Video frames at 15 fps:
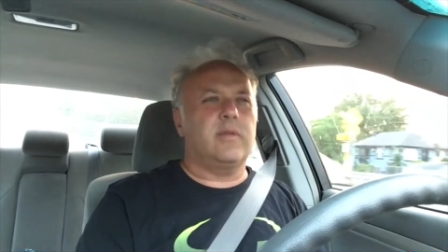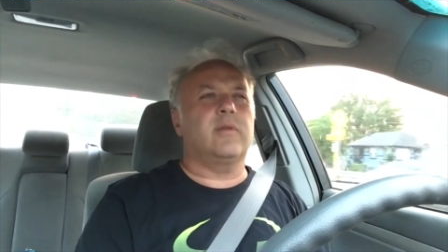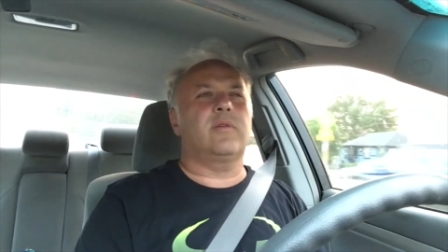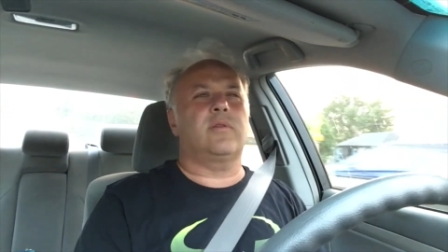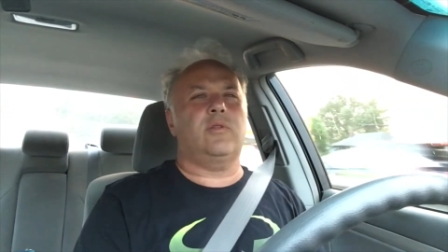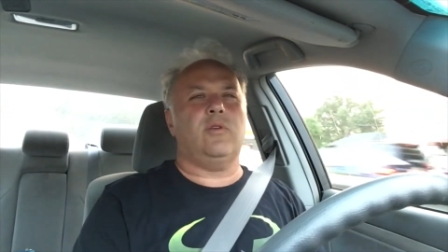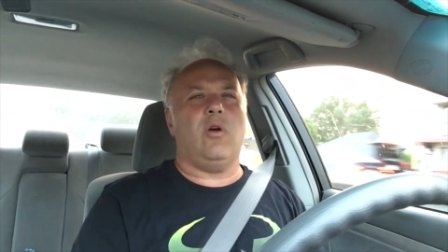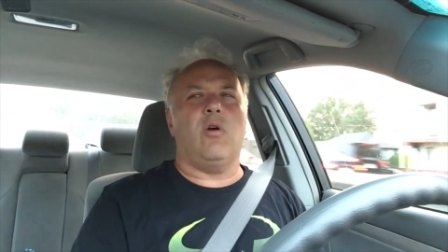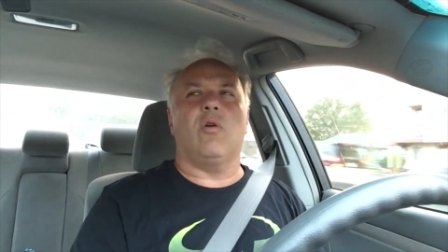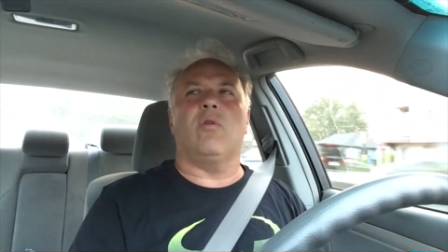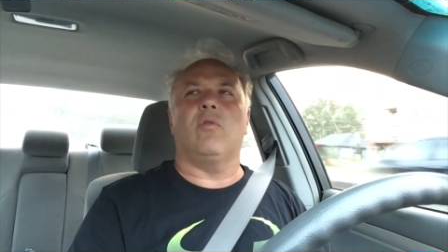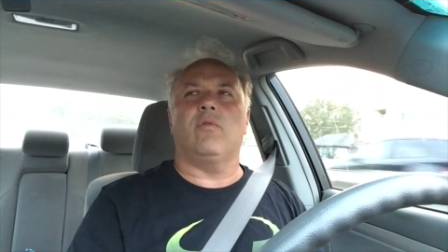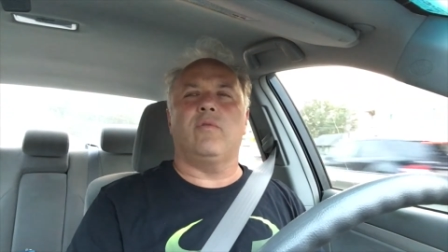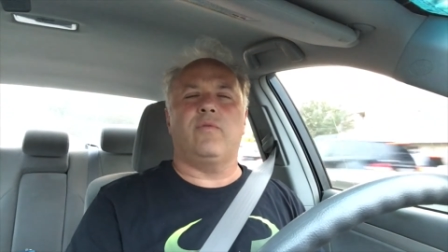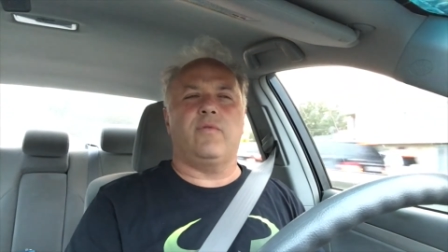so, so
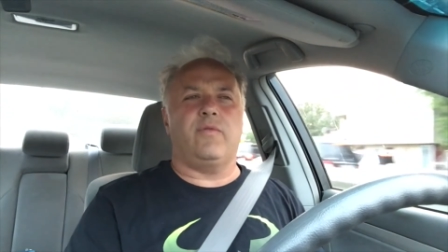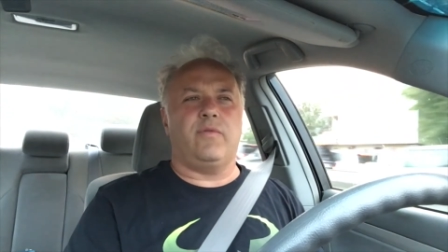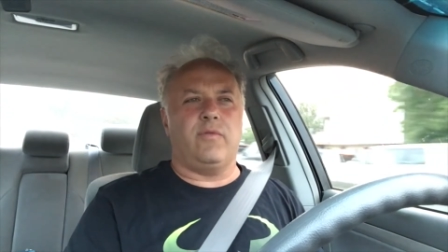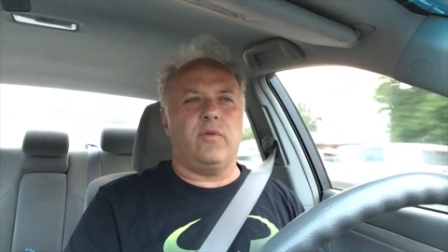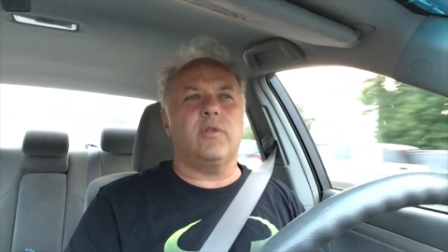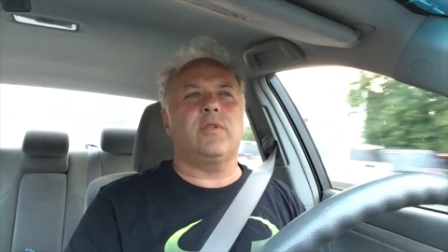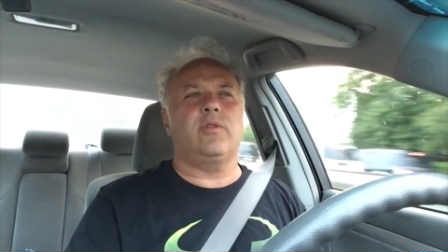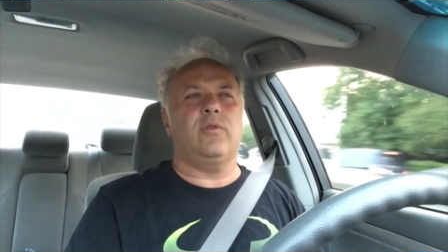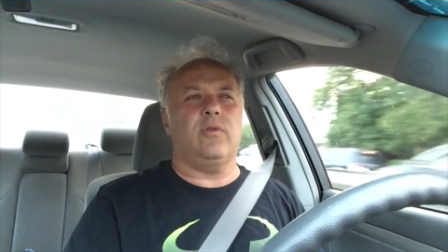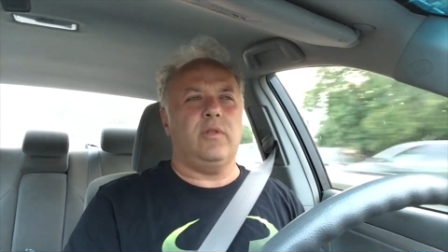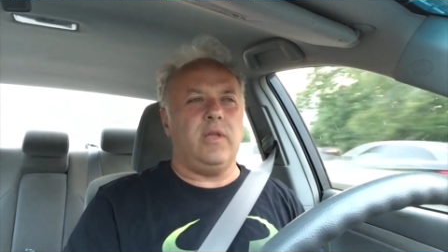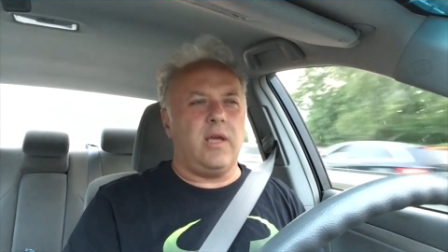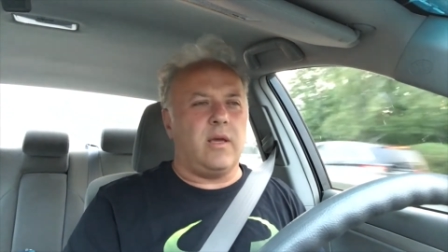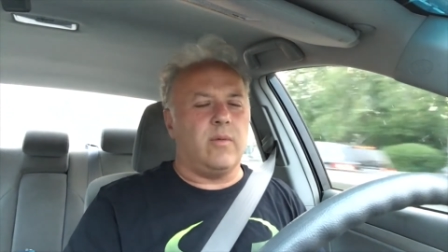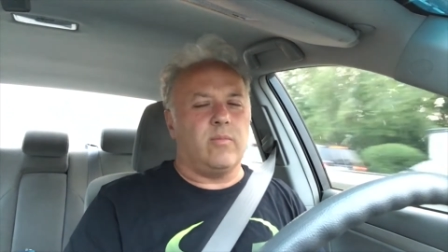what's your
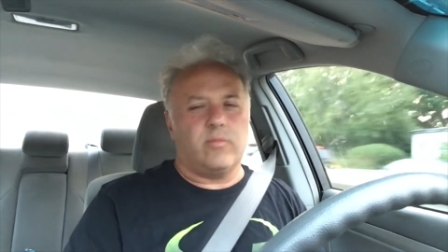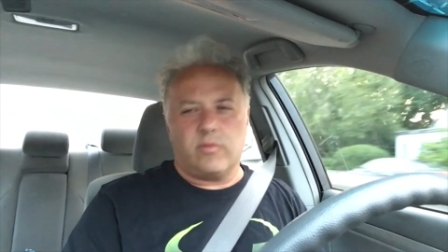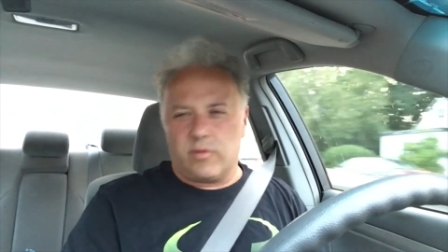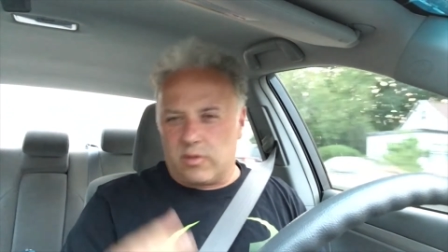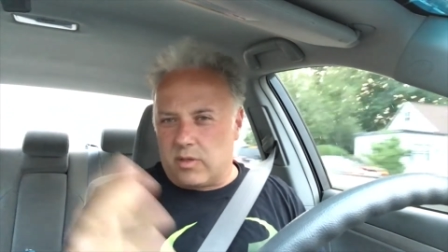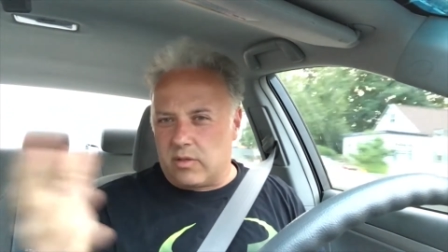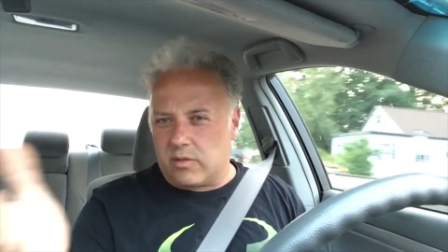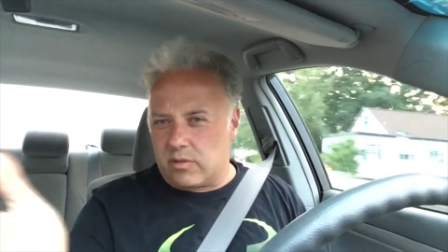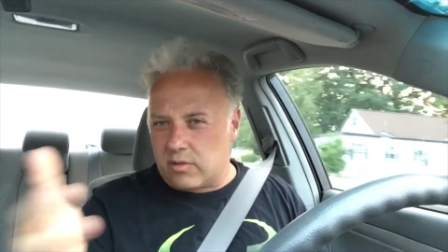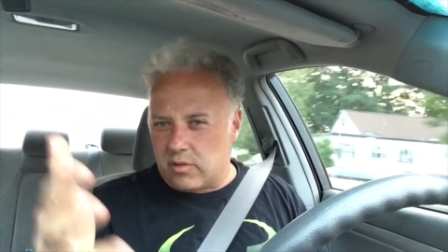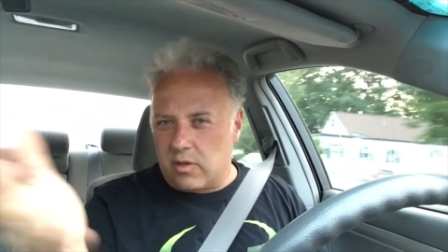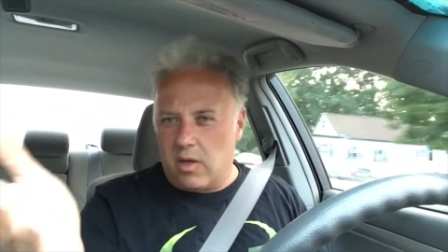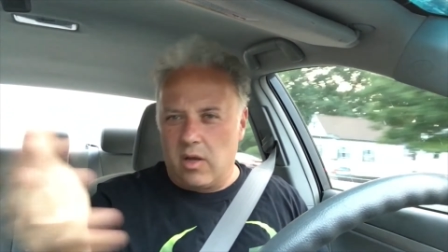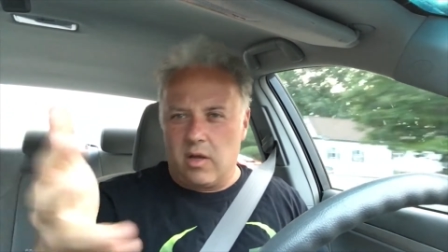name it's